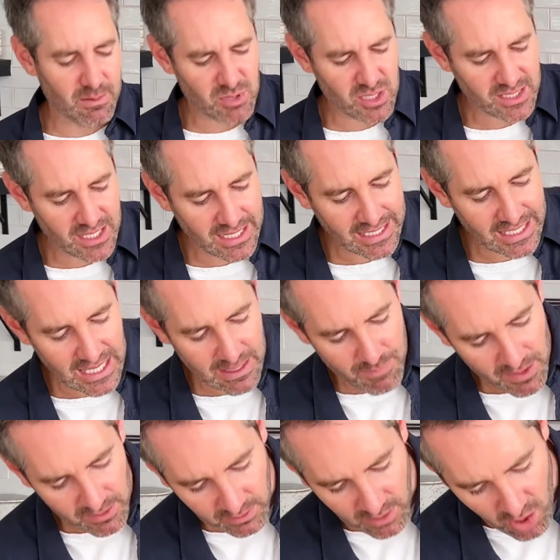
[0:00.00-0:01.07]
I'm just gonna keep
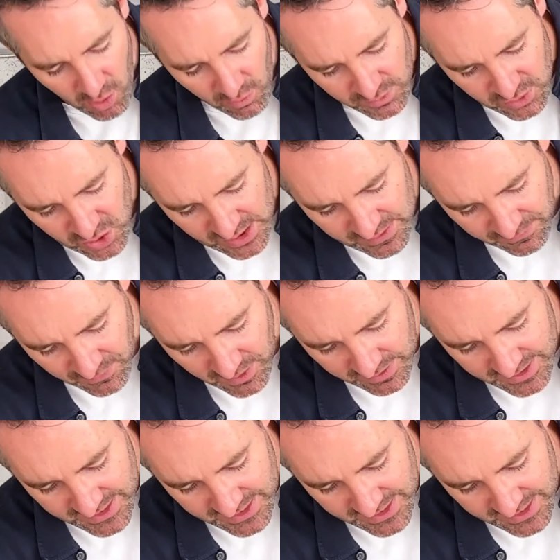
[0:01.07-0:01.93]
it low just for a